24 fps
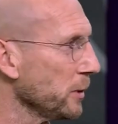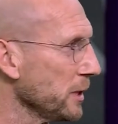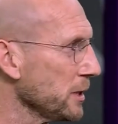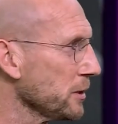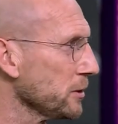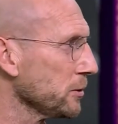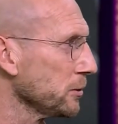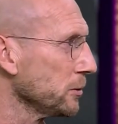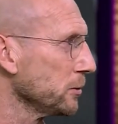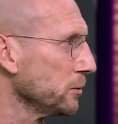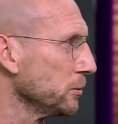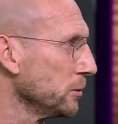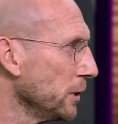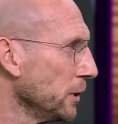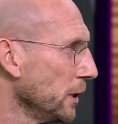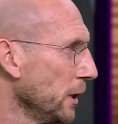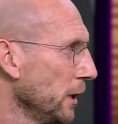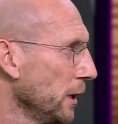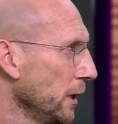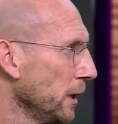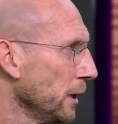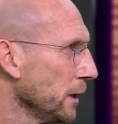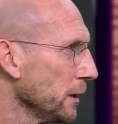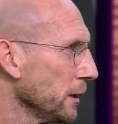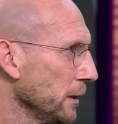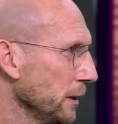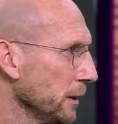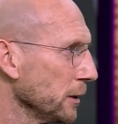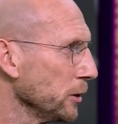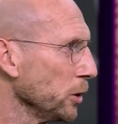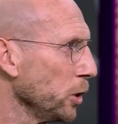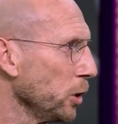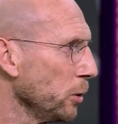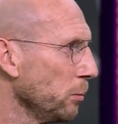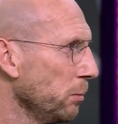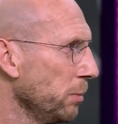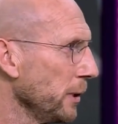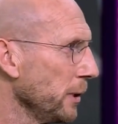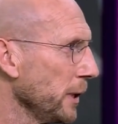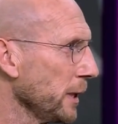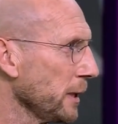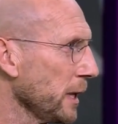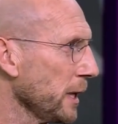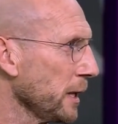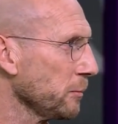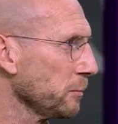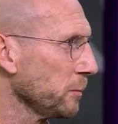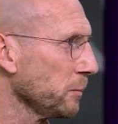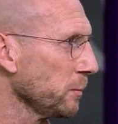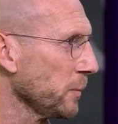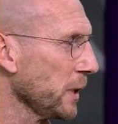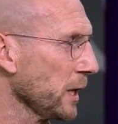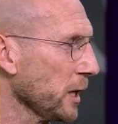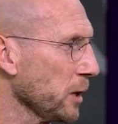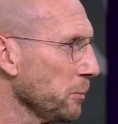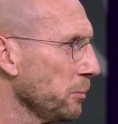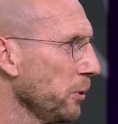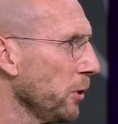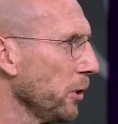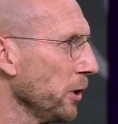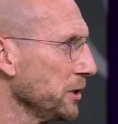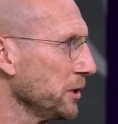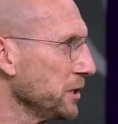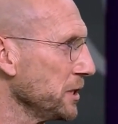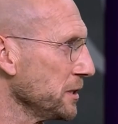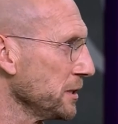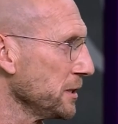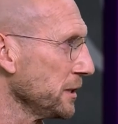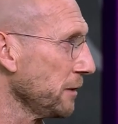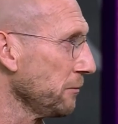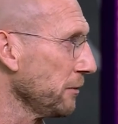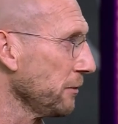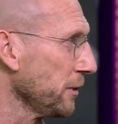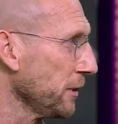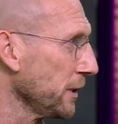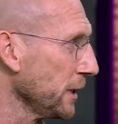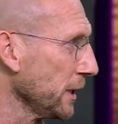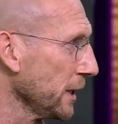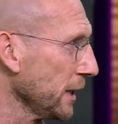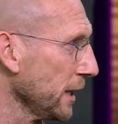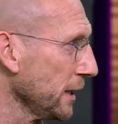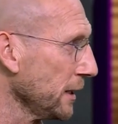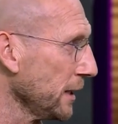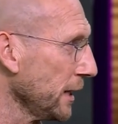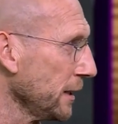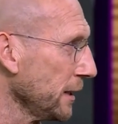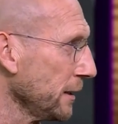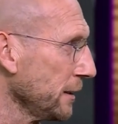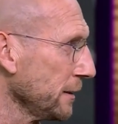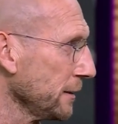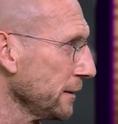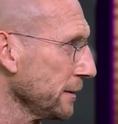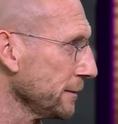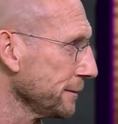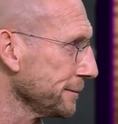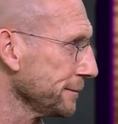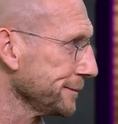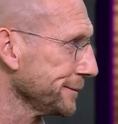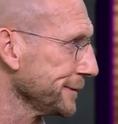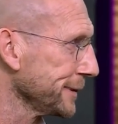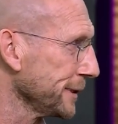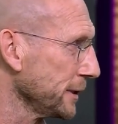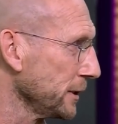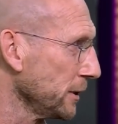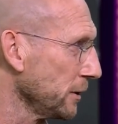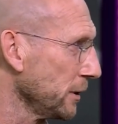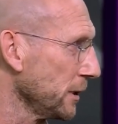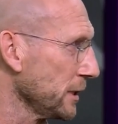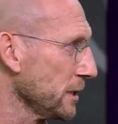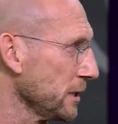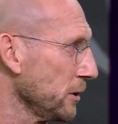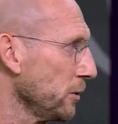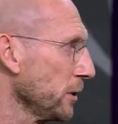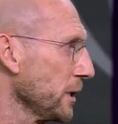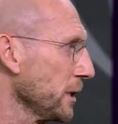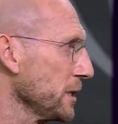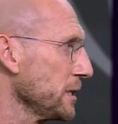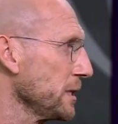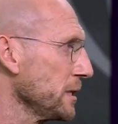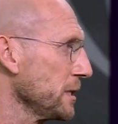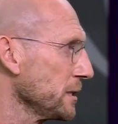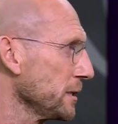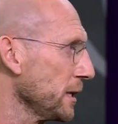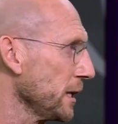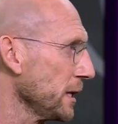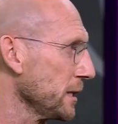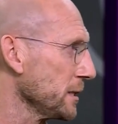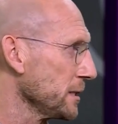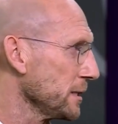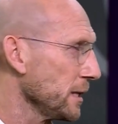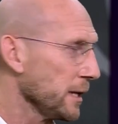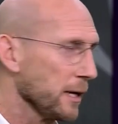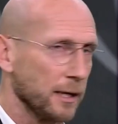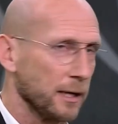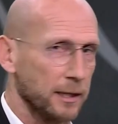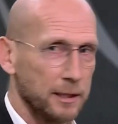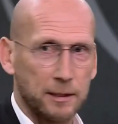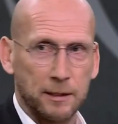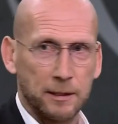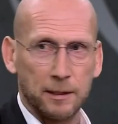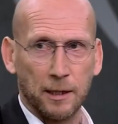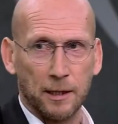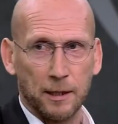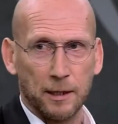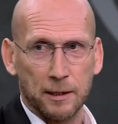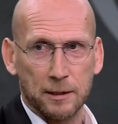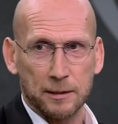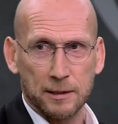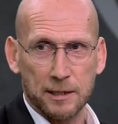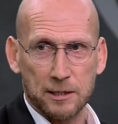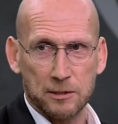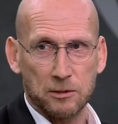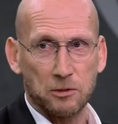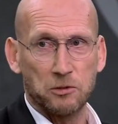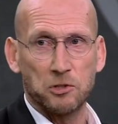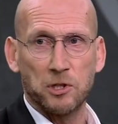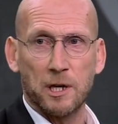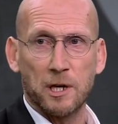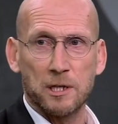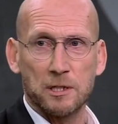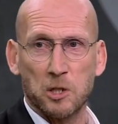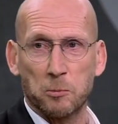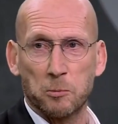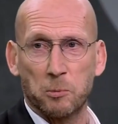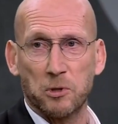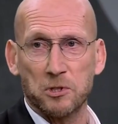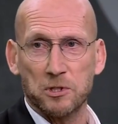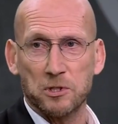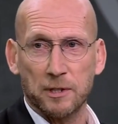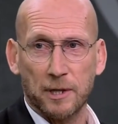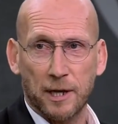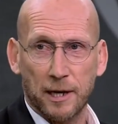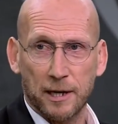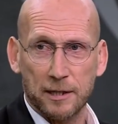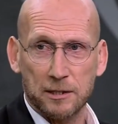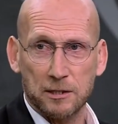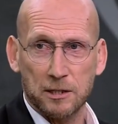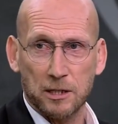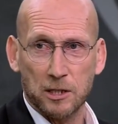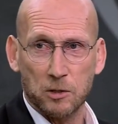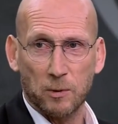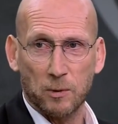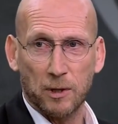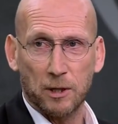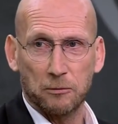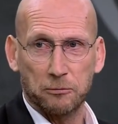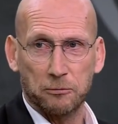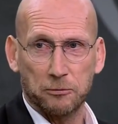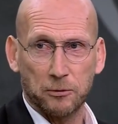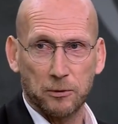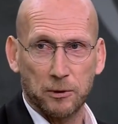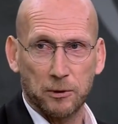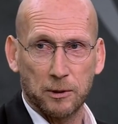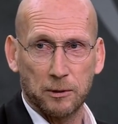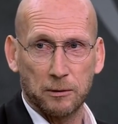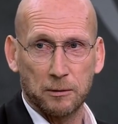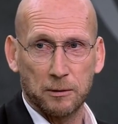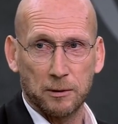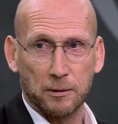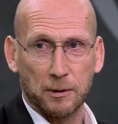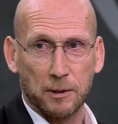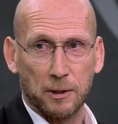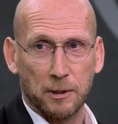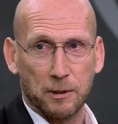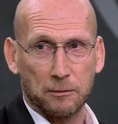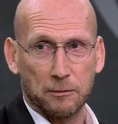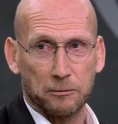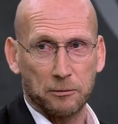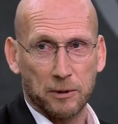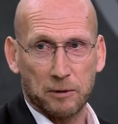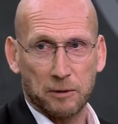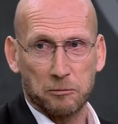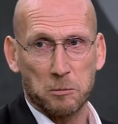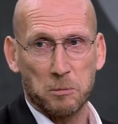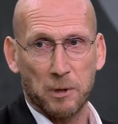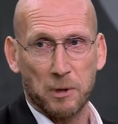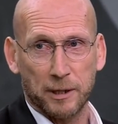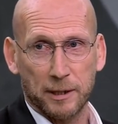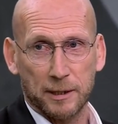into the club and make apologies and everything. And then, you know, as long as he stays there, he needs to change his personality as well for everybody.